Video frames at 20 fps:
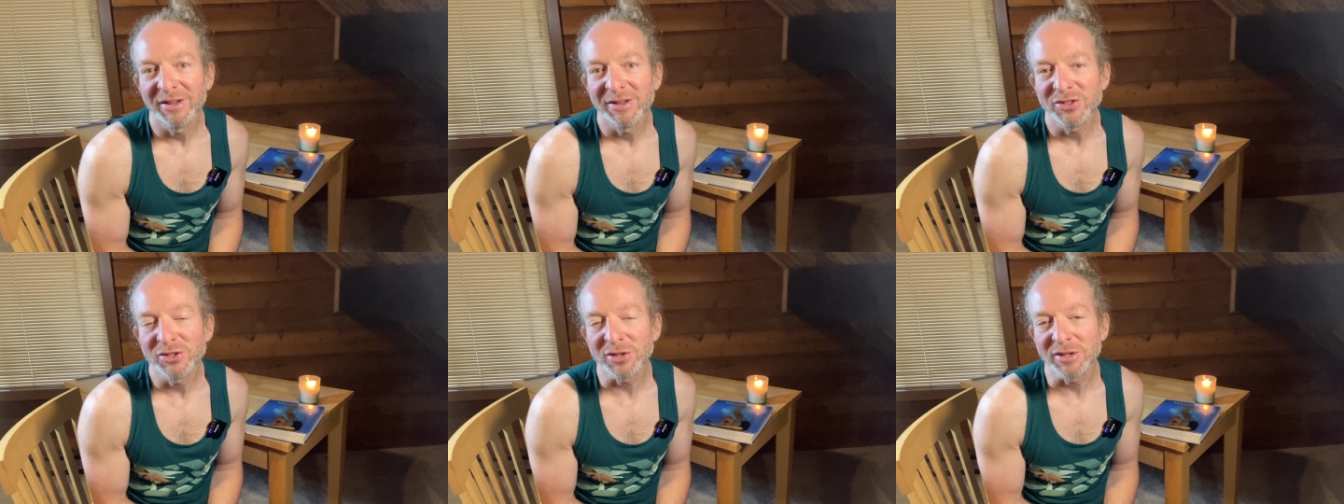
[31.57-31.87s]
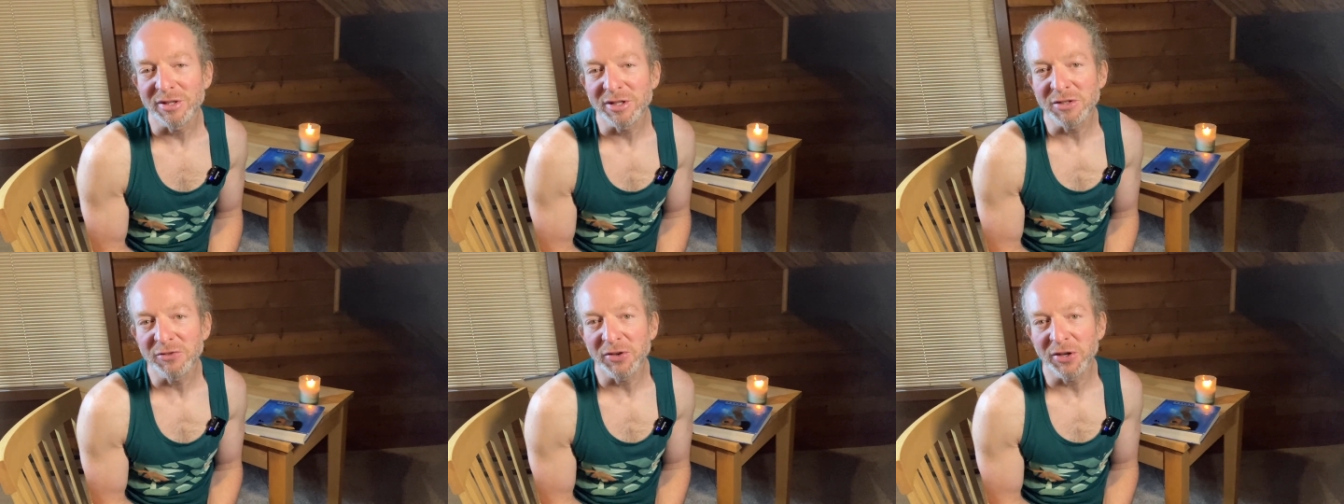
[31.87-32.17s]
So
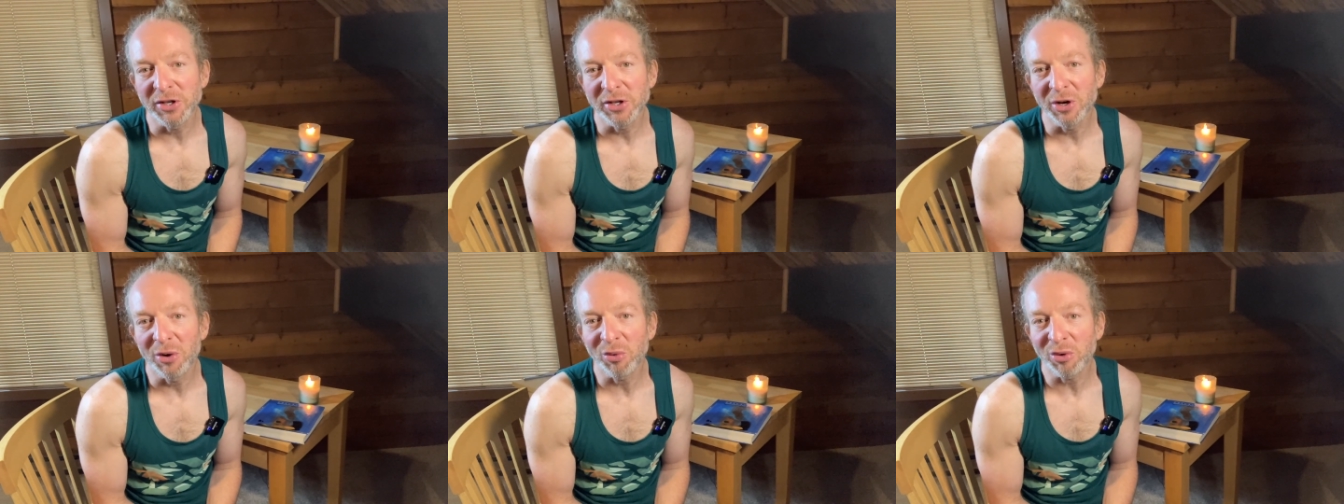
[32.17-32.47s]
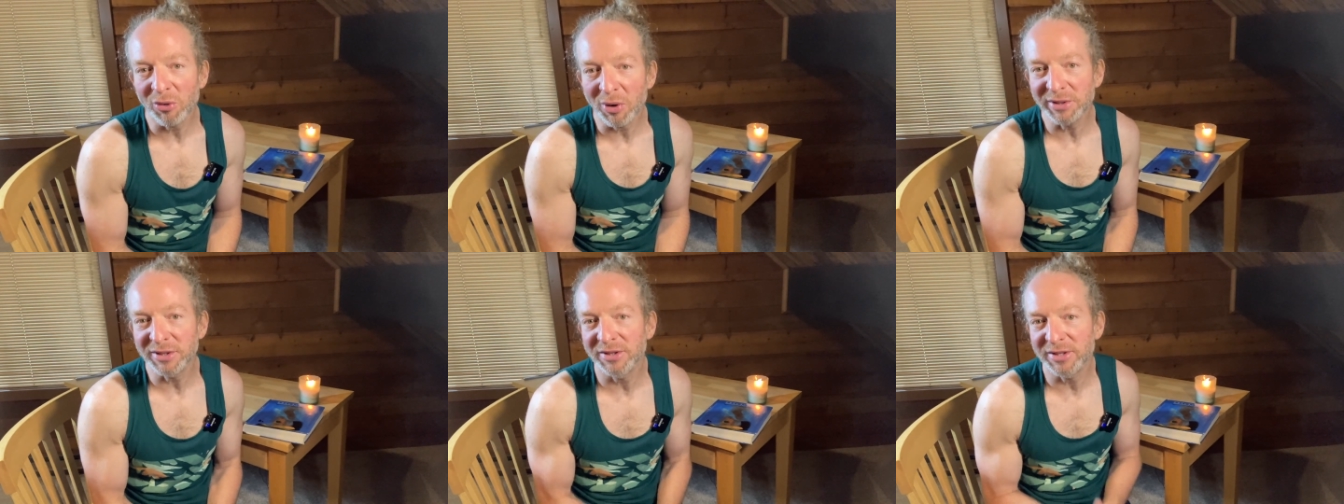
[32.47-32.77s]
in this video,
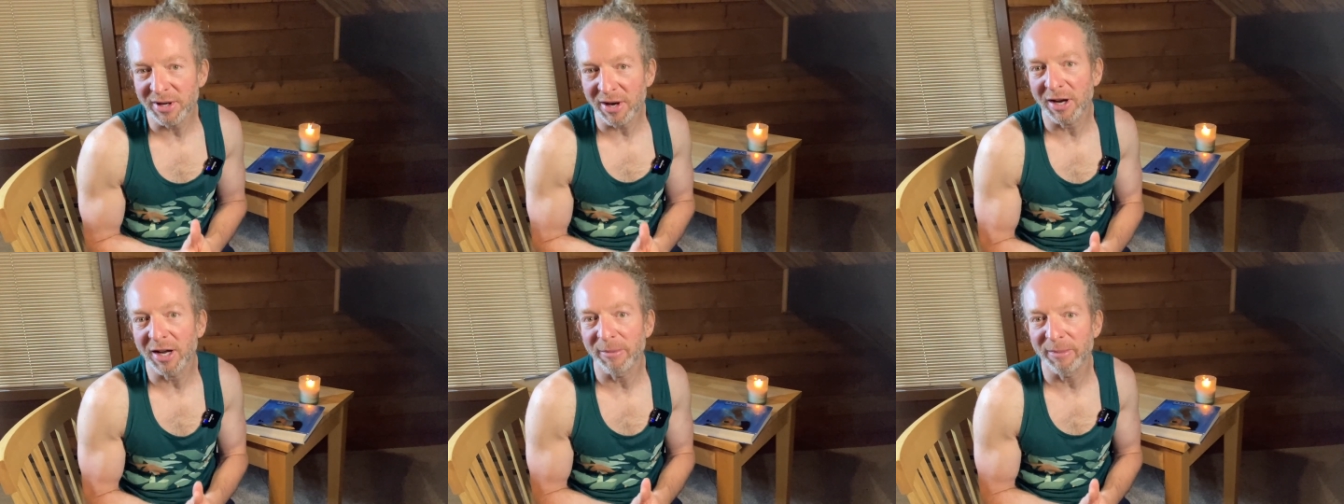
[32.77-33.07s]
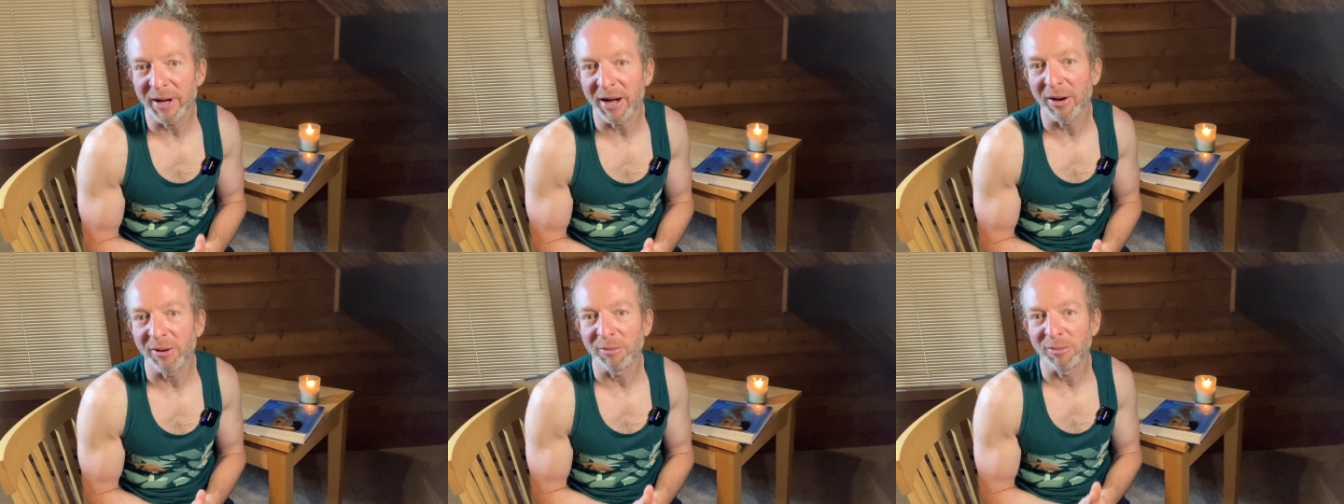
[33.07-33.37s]
we're going to talk
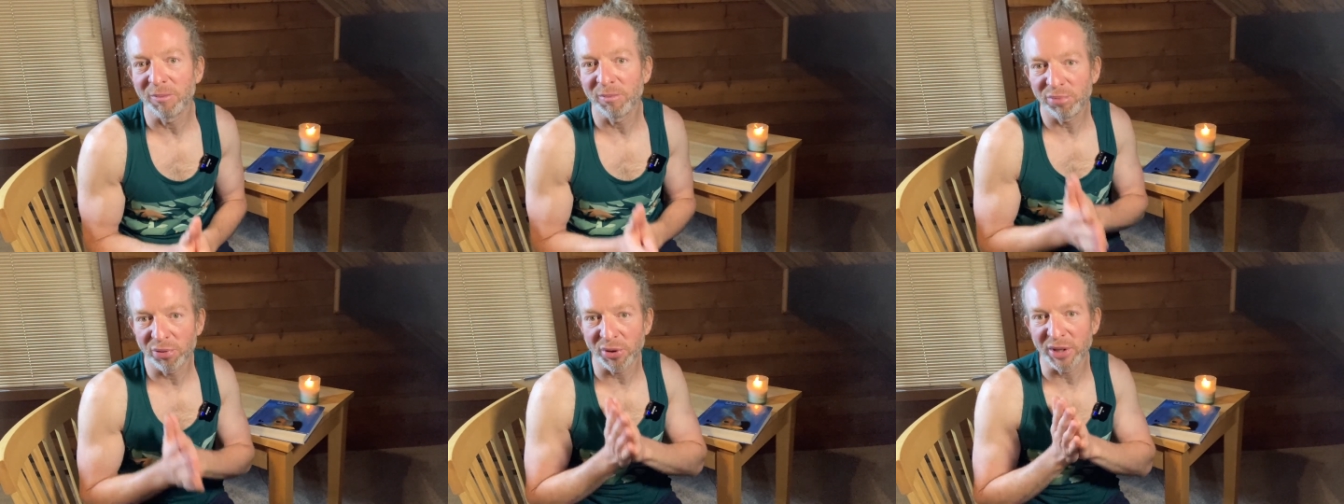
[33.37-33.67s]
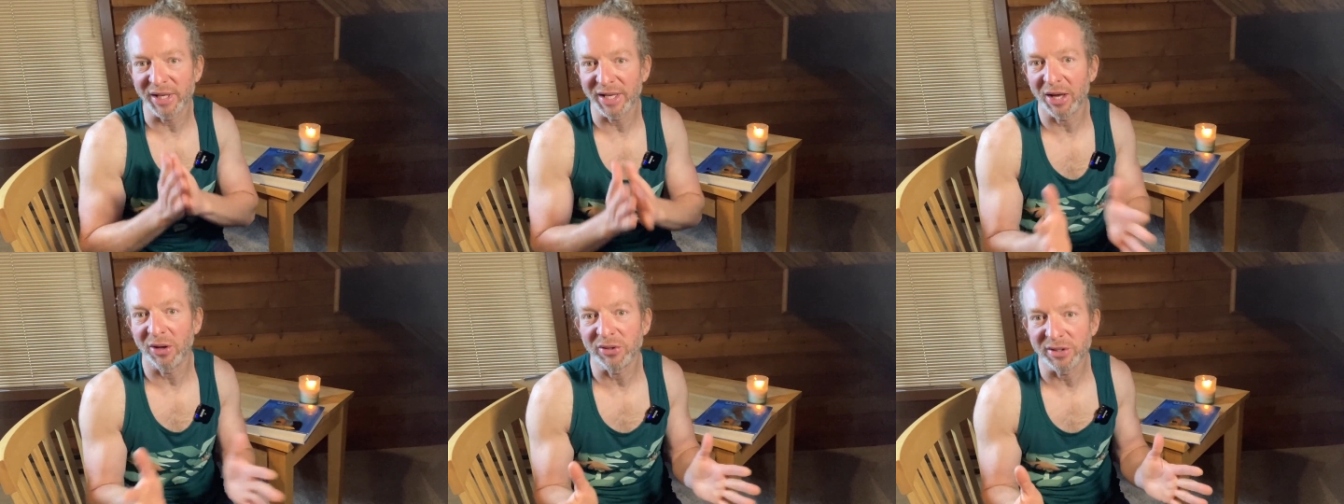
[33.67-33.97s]
about
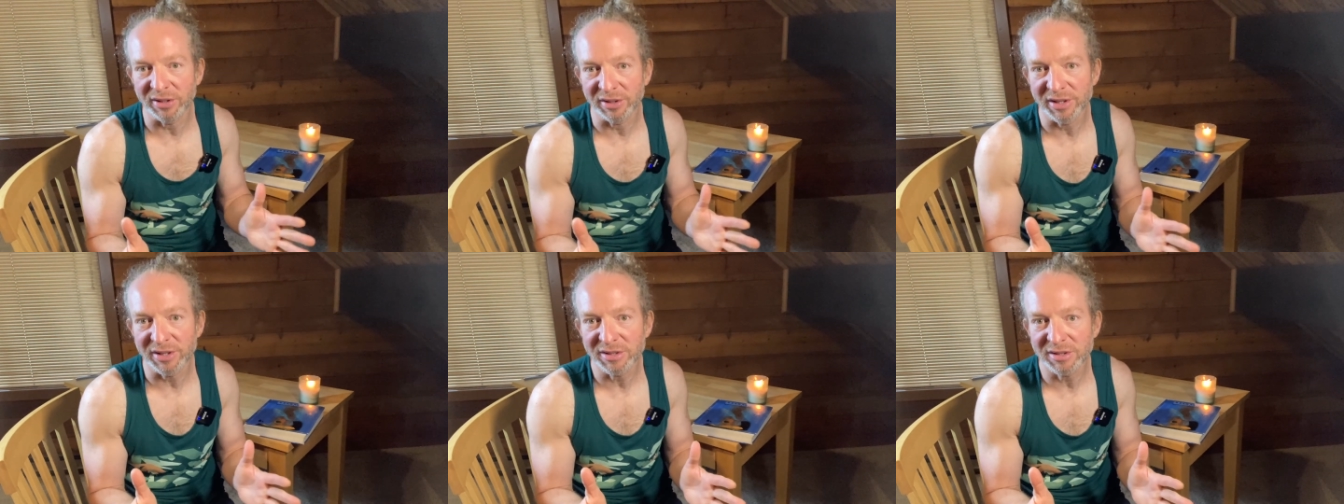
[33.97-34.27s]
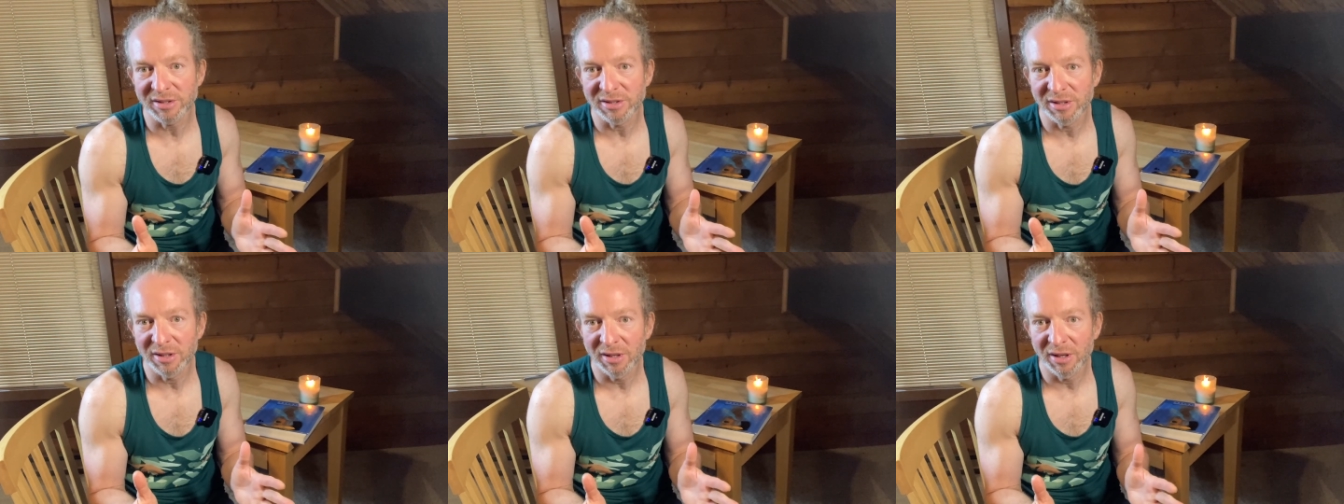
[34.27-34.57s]

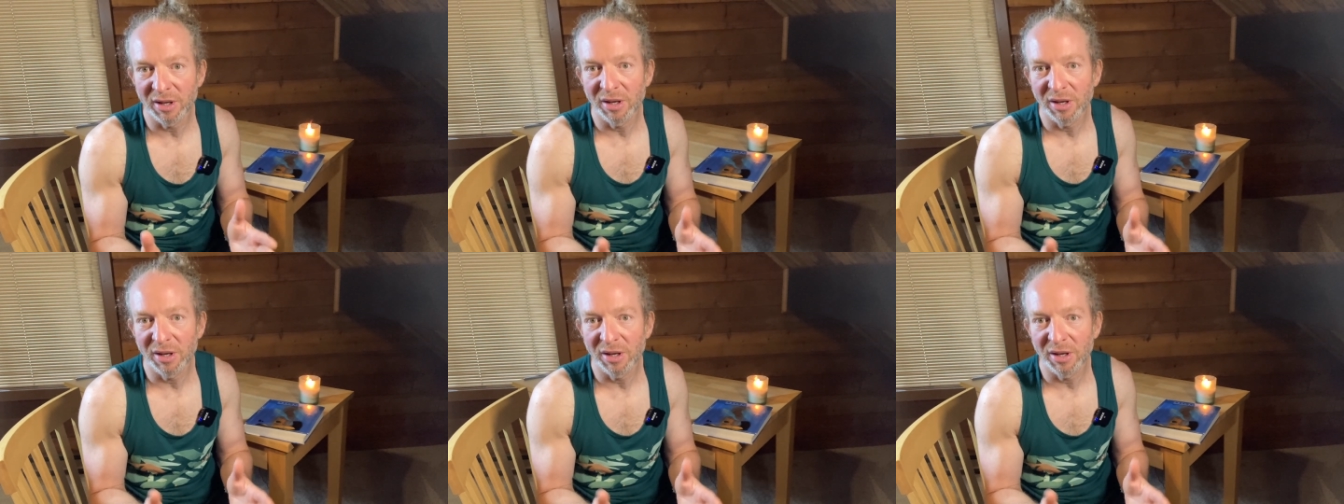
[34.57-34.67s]
pre-calculus,